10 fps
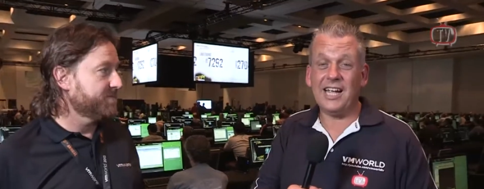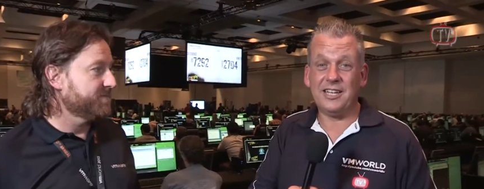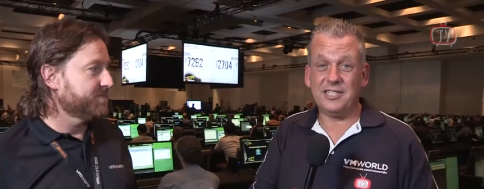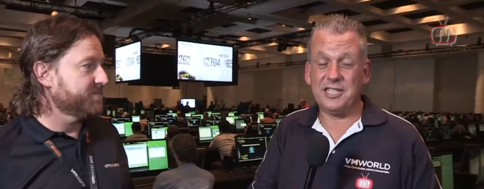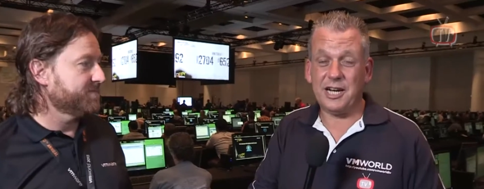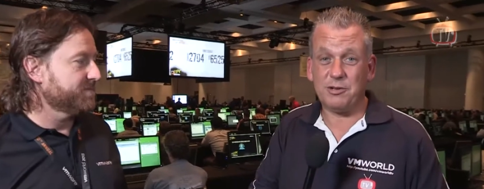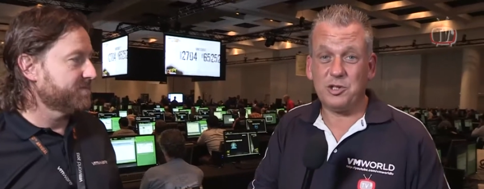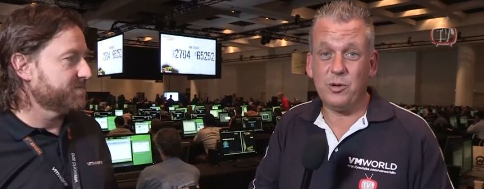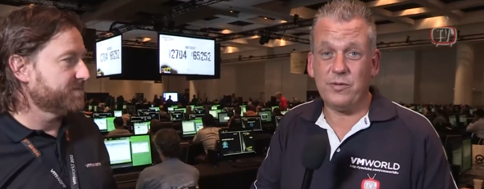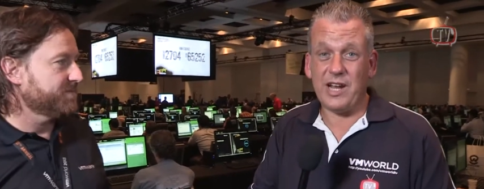Speaker 1: this is Eric
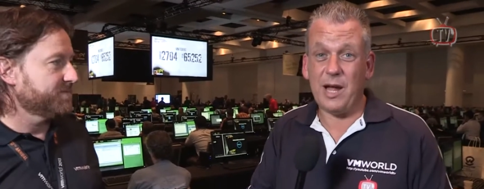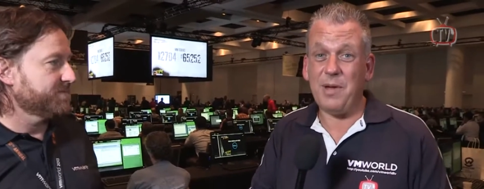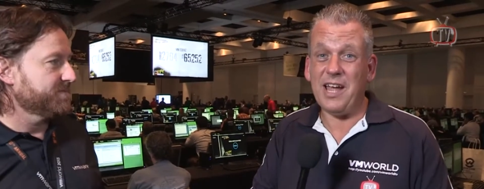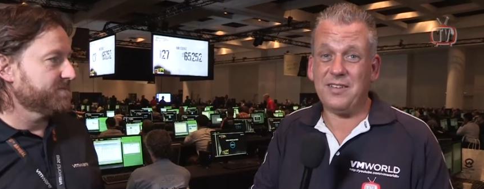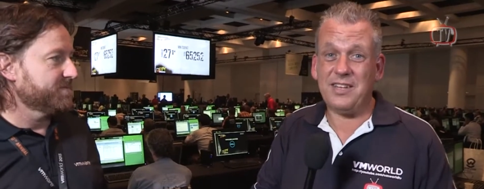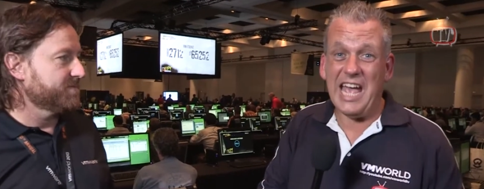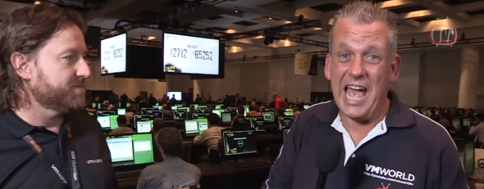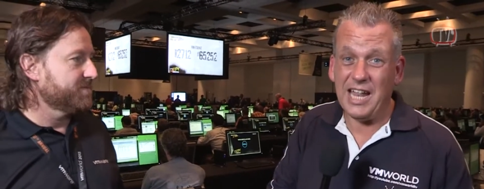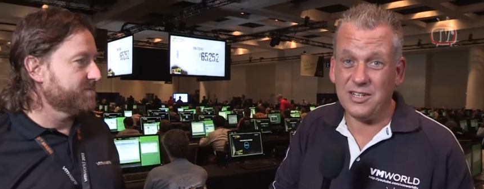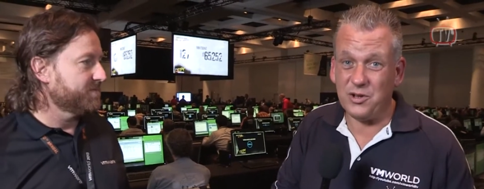Sloof and I'm at the
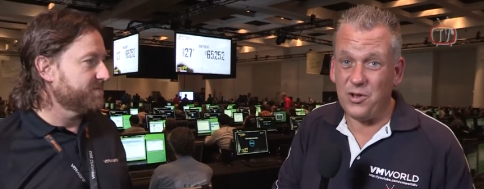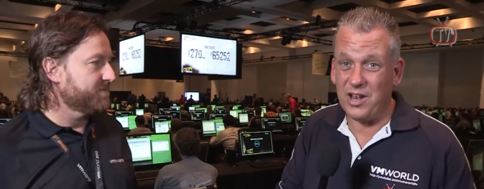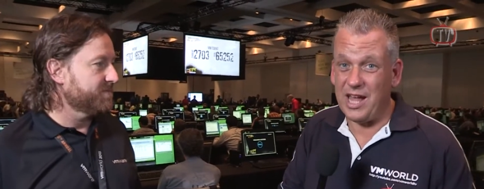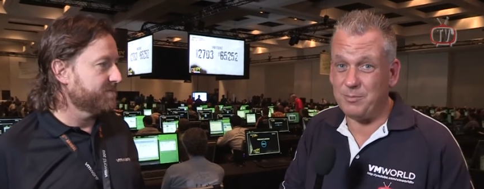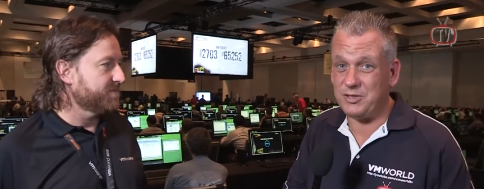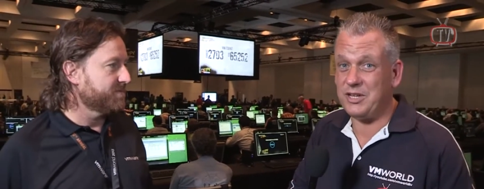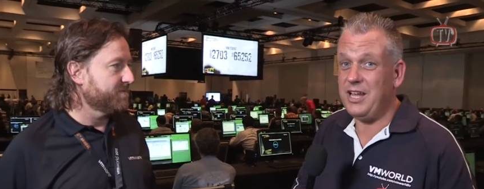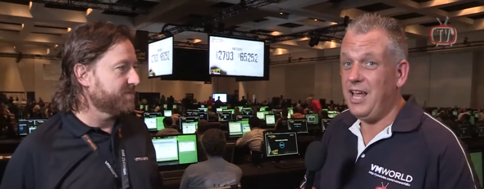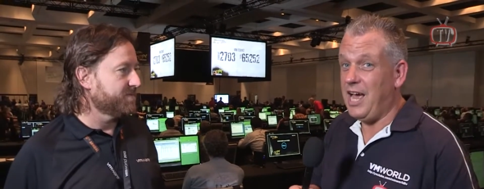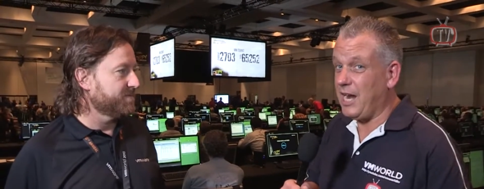Hands On Labs
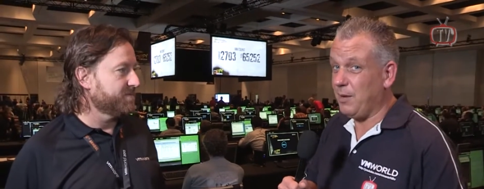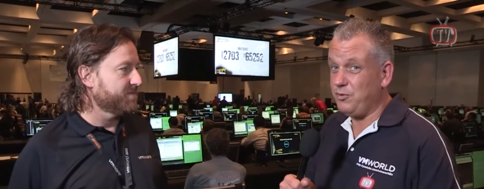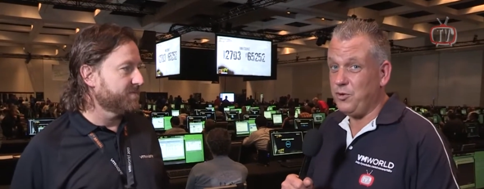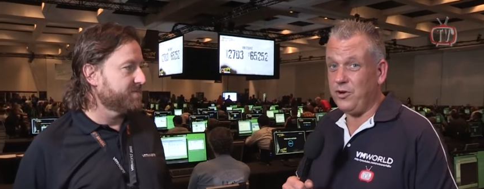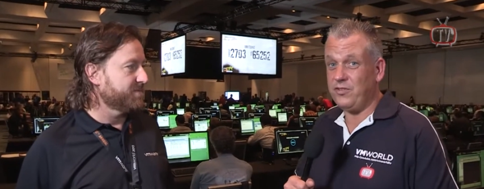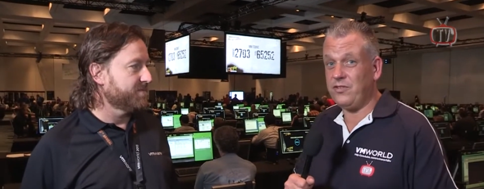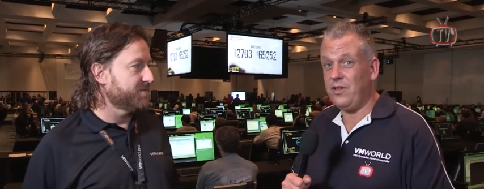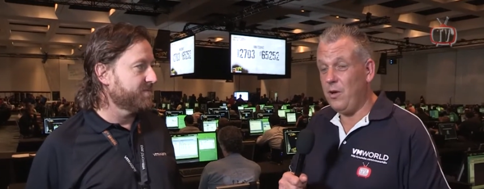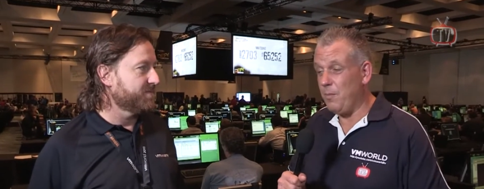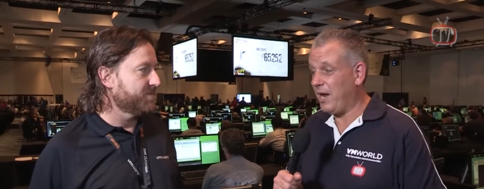and I'm joined
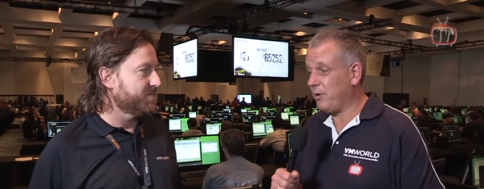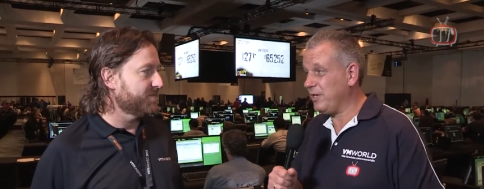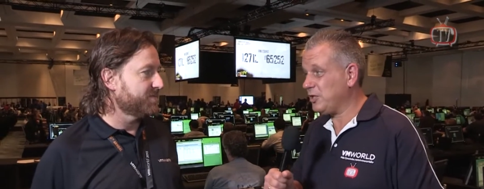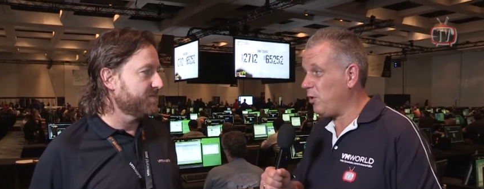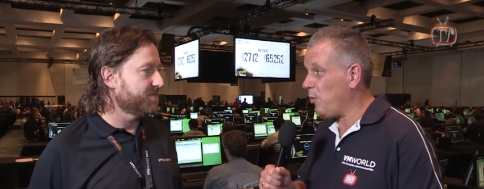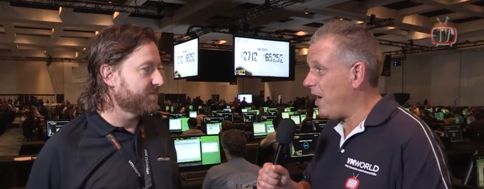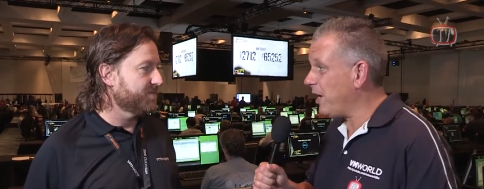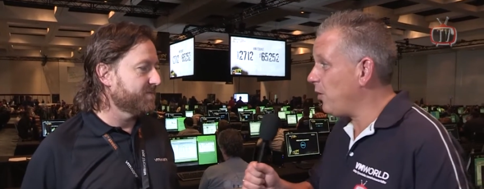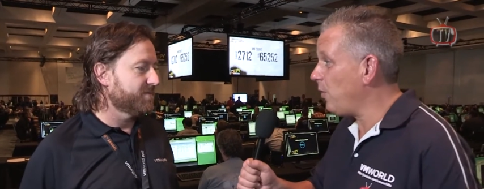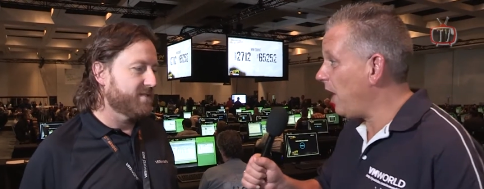by Chris
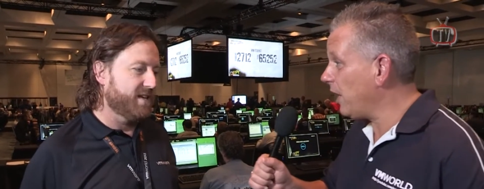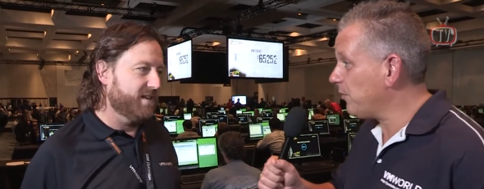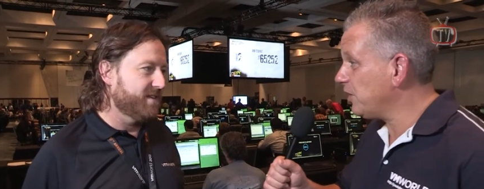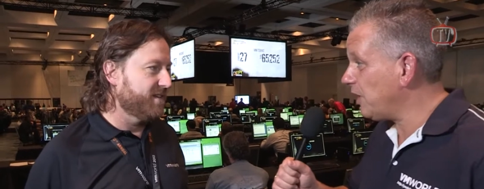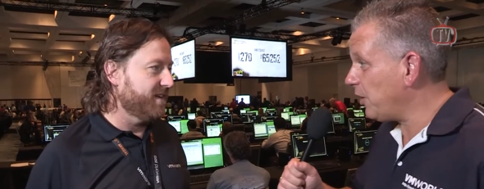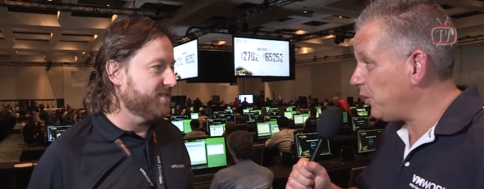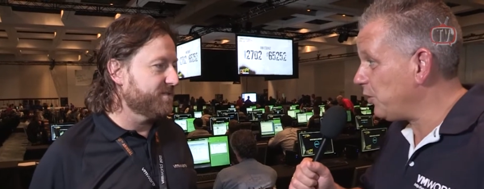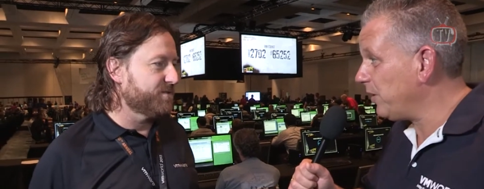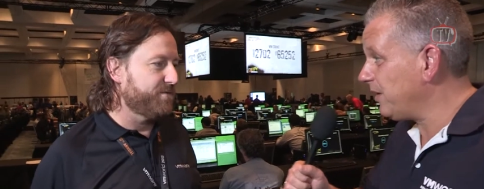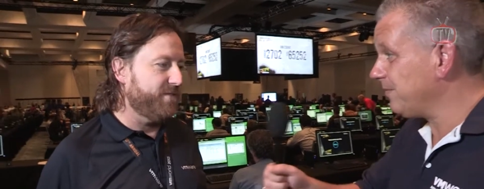Romano. Hi Chris, how are you
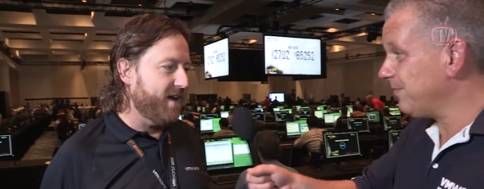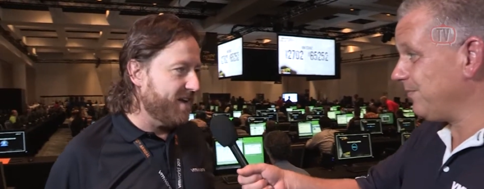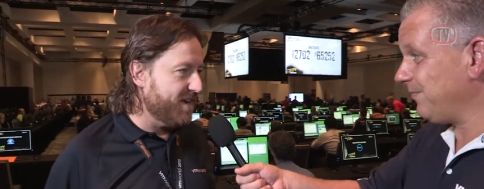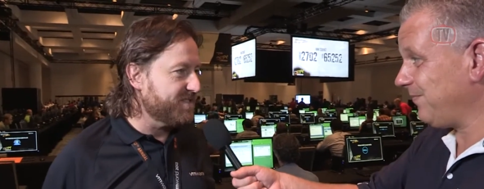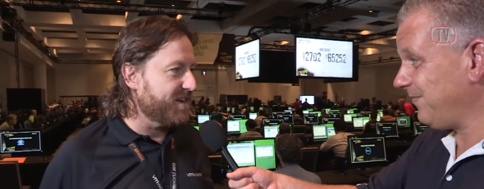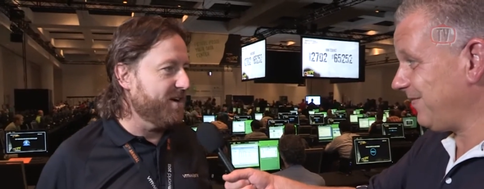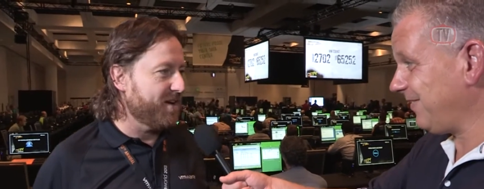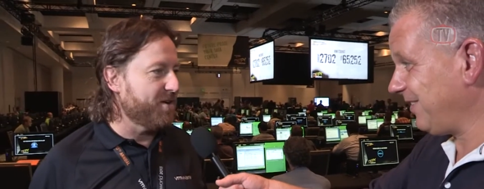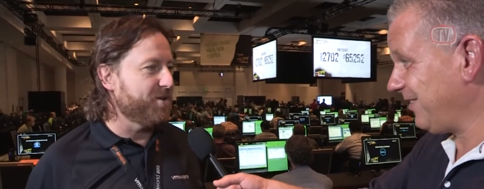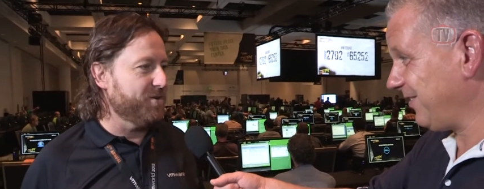doing?
Speaker 2: Fantastic Eric, how
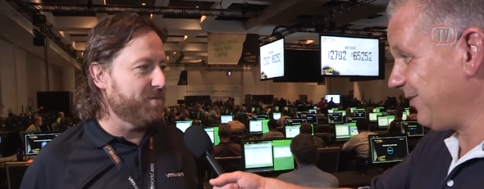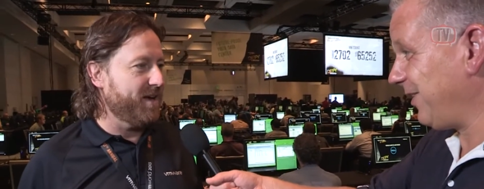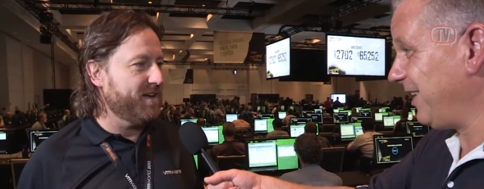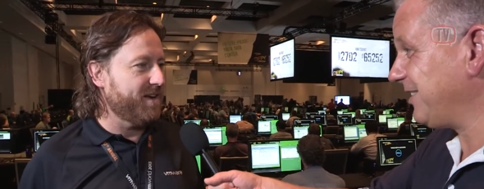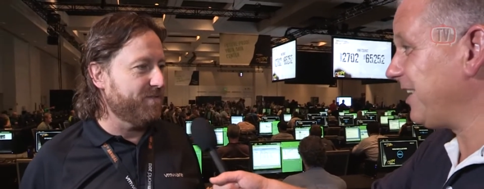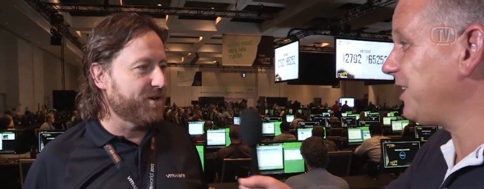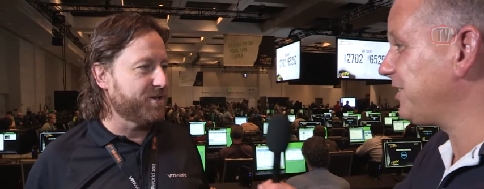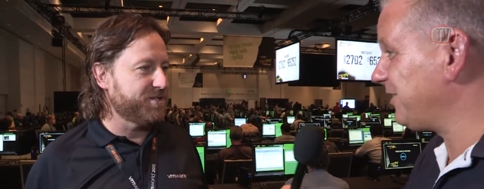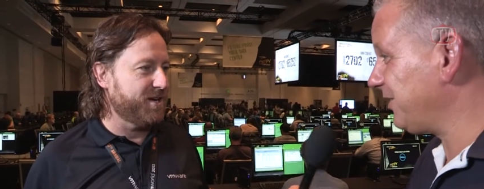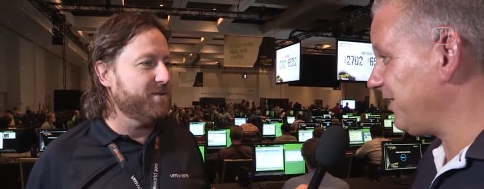are you doing man? Having nice, a good
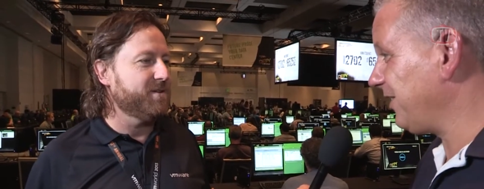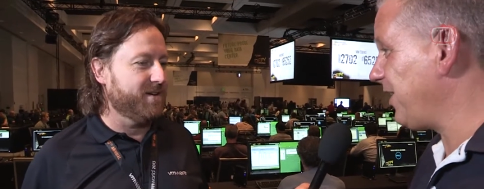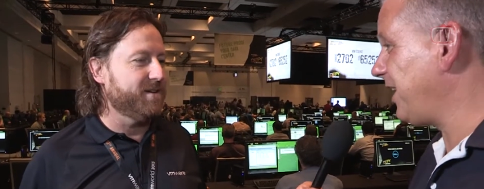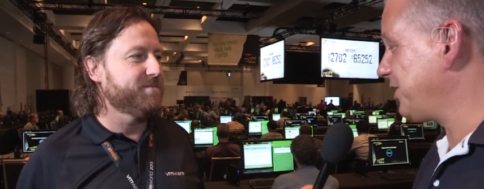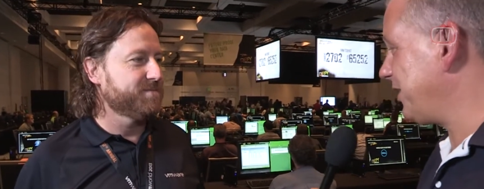show?
Speaker 1: Nice